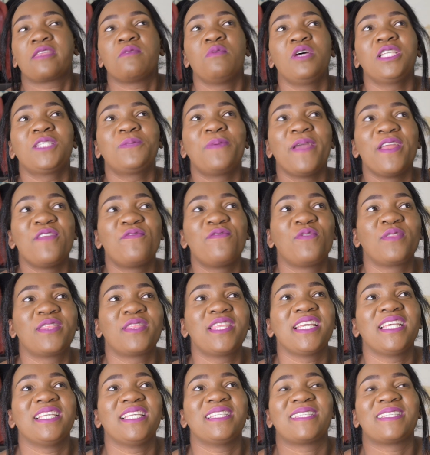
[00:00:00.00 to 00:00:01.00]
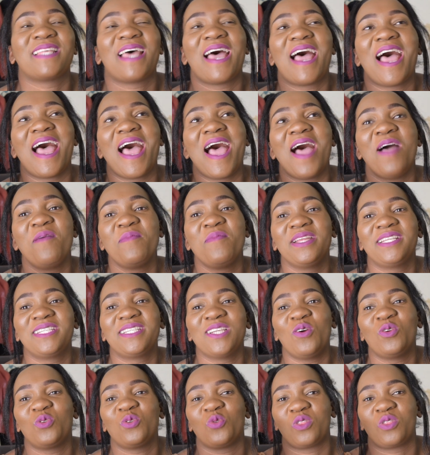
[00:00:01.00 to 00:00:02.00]
The most painful thing is I'm a
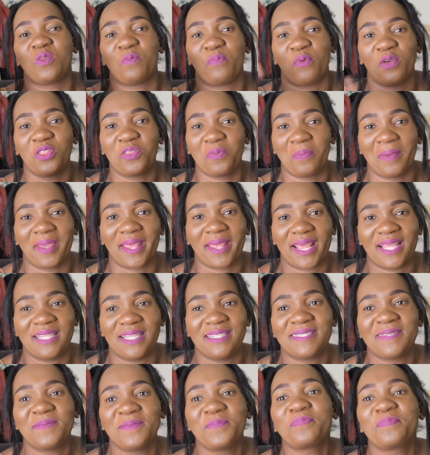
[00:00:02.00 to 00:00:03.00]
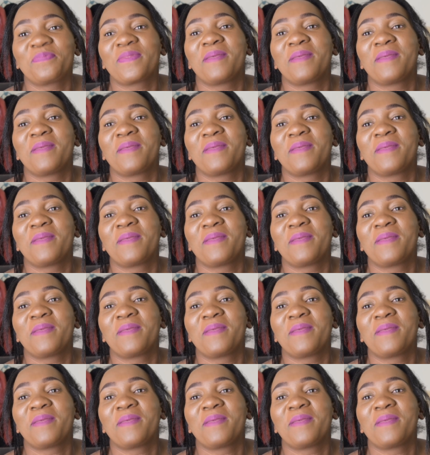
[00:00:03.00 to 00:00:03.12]
child with both parents,